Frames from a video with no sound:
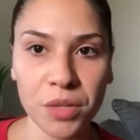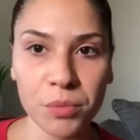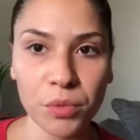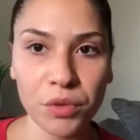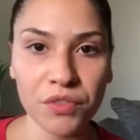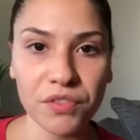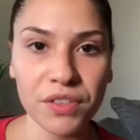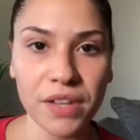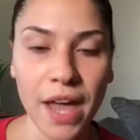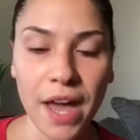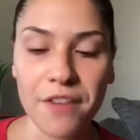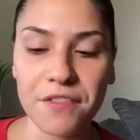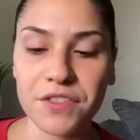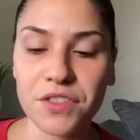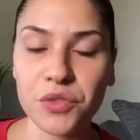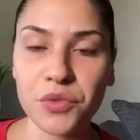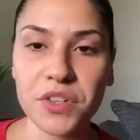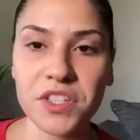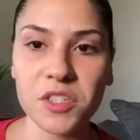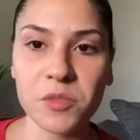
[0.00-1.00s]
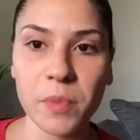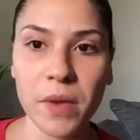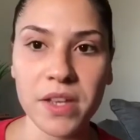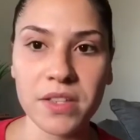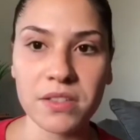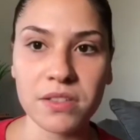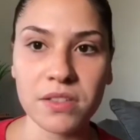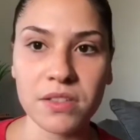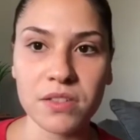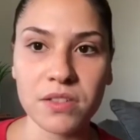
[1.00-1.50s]
move left 3
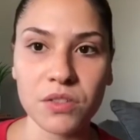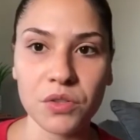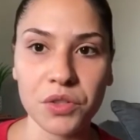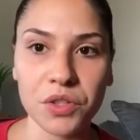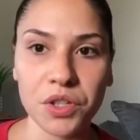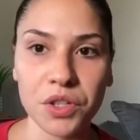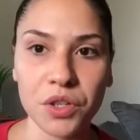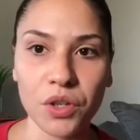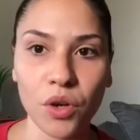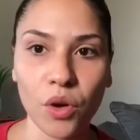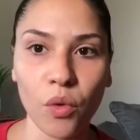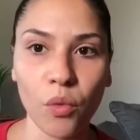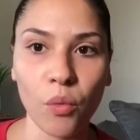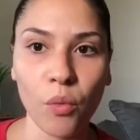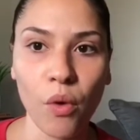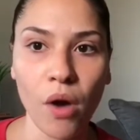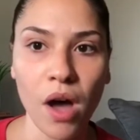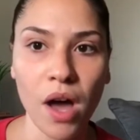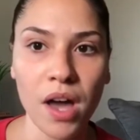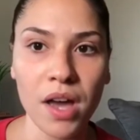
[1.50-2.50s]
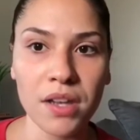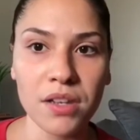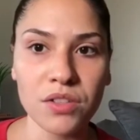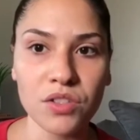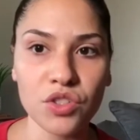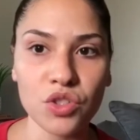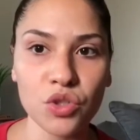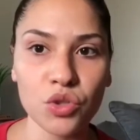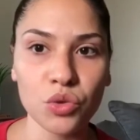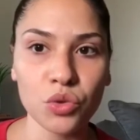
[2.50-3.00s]
spaces. So you're gonna go 1,
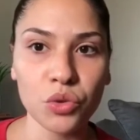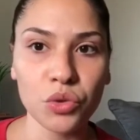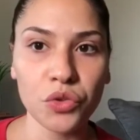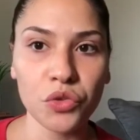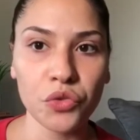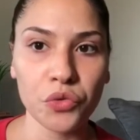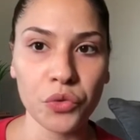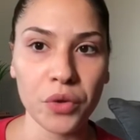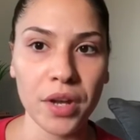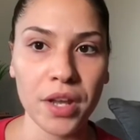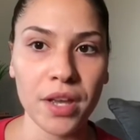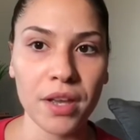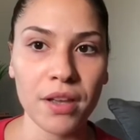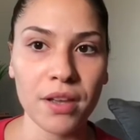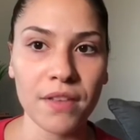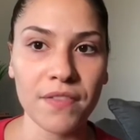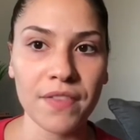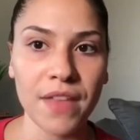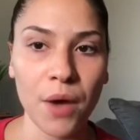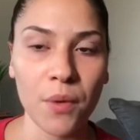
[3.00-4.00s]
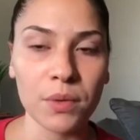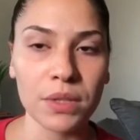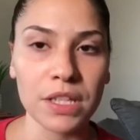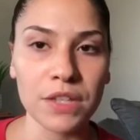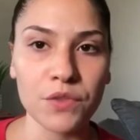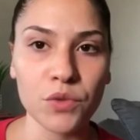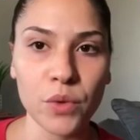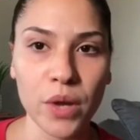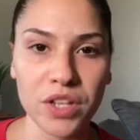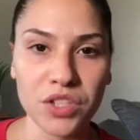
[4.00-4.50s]
2, 3, and that will
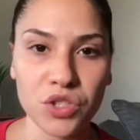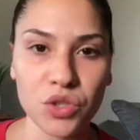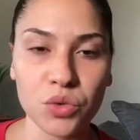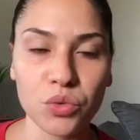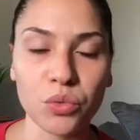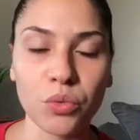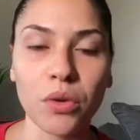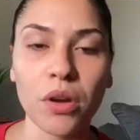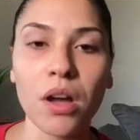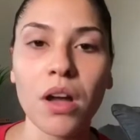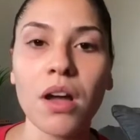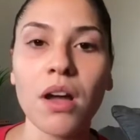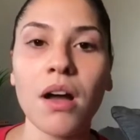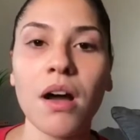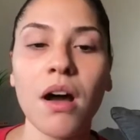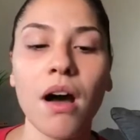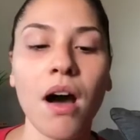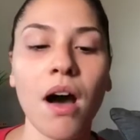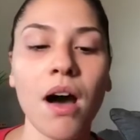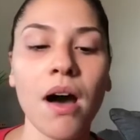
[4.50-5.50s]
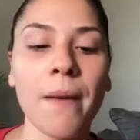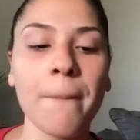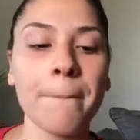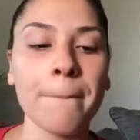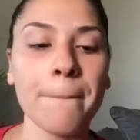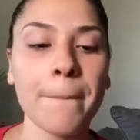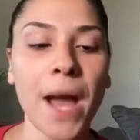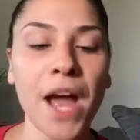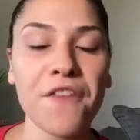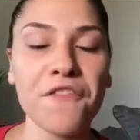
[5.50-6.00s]
leave you at 2.
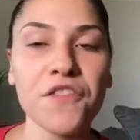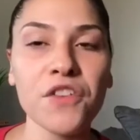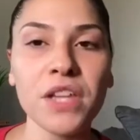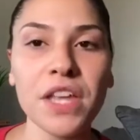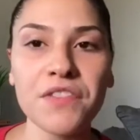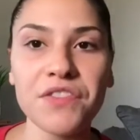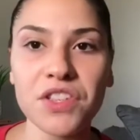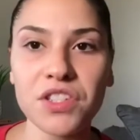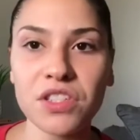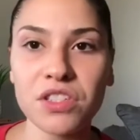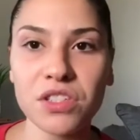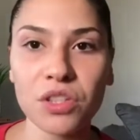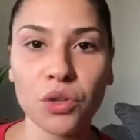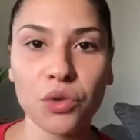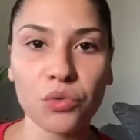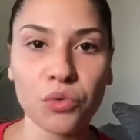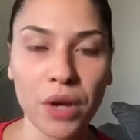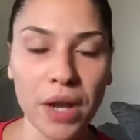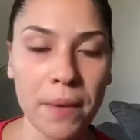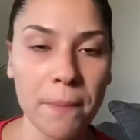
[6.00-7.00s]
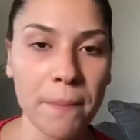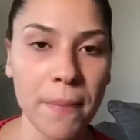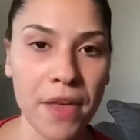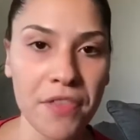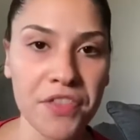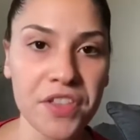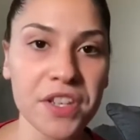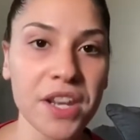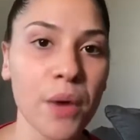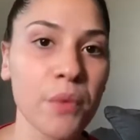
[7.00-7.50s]
I feel like this is a great
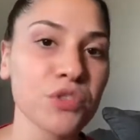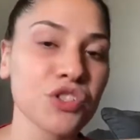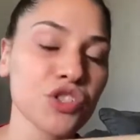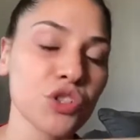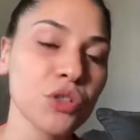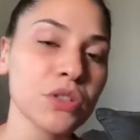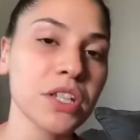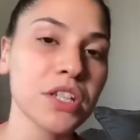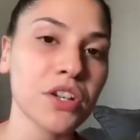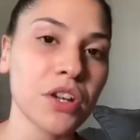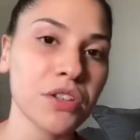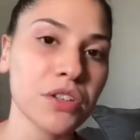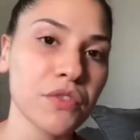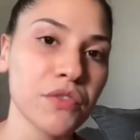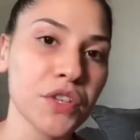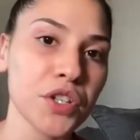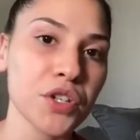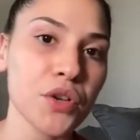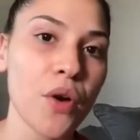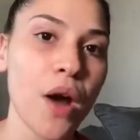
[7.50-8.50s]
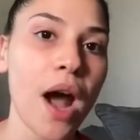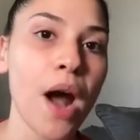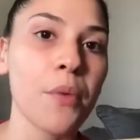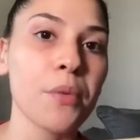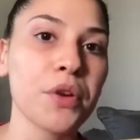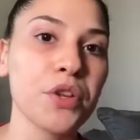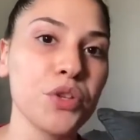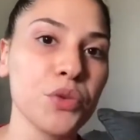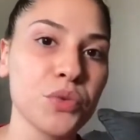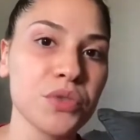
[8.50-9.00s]
method. I will show you later on the video how
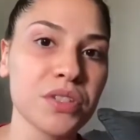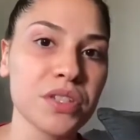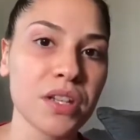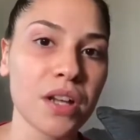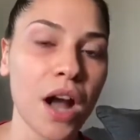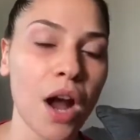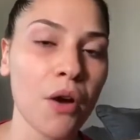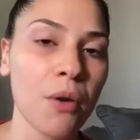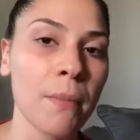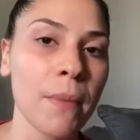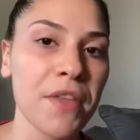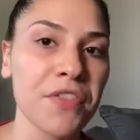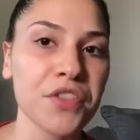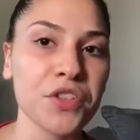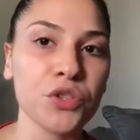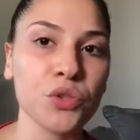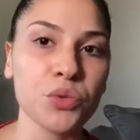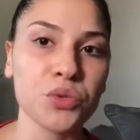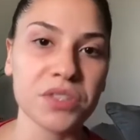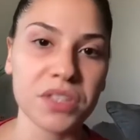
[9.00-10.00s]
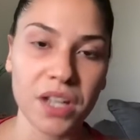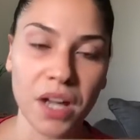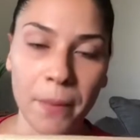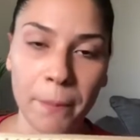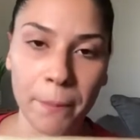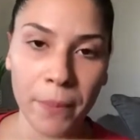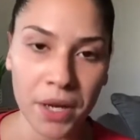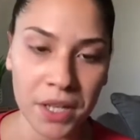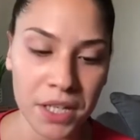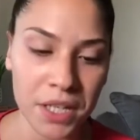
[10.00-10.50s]
we're using our method using a
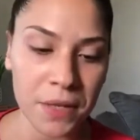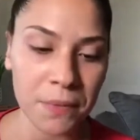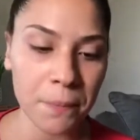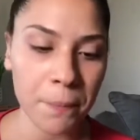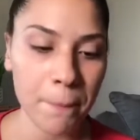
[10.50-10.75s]
bunny.